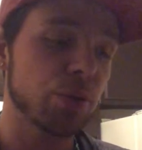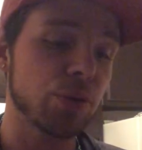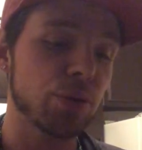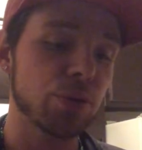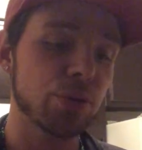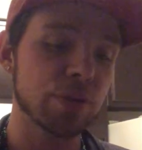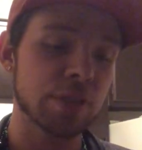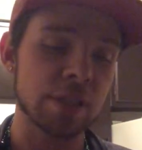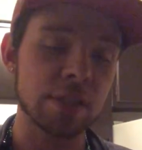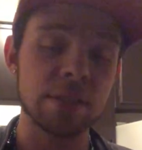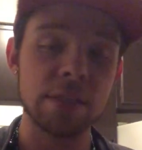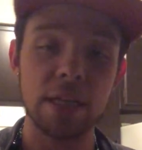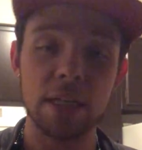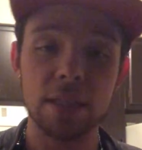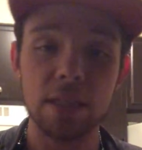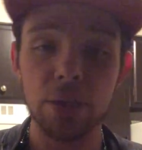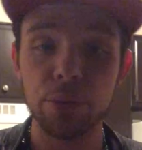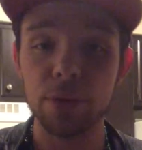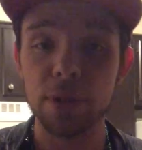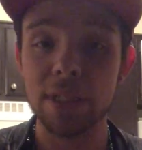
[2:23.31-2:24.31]
to
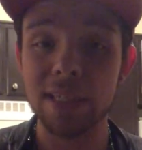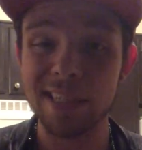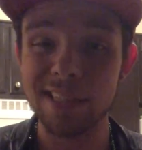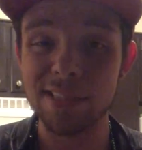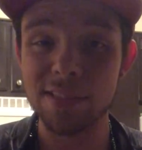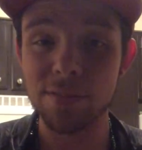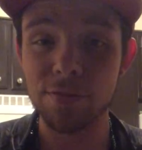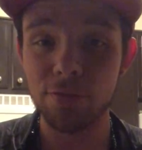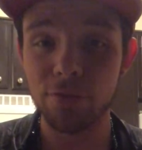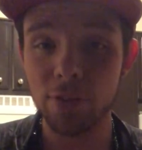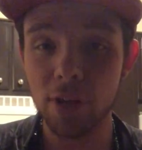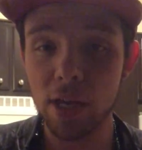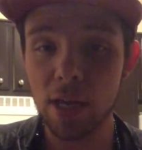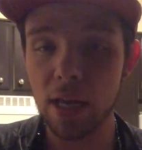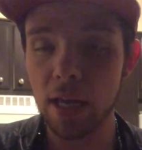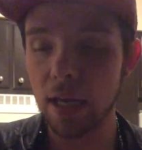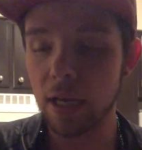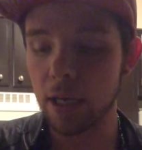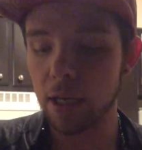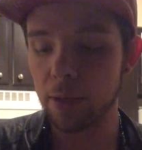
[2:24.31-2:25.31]
sustaining that really nice
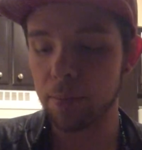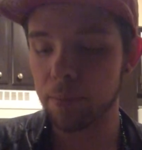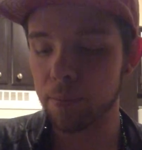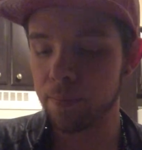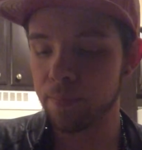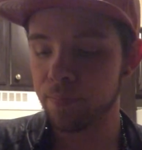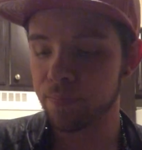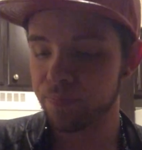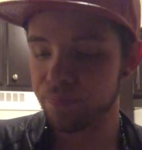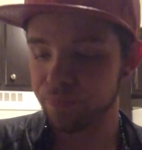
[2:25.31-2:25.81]
flame,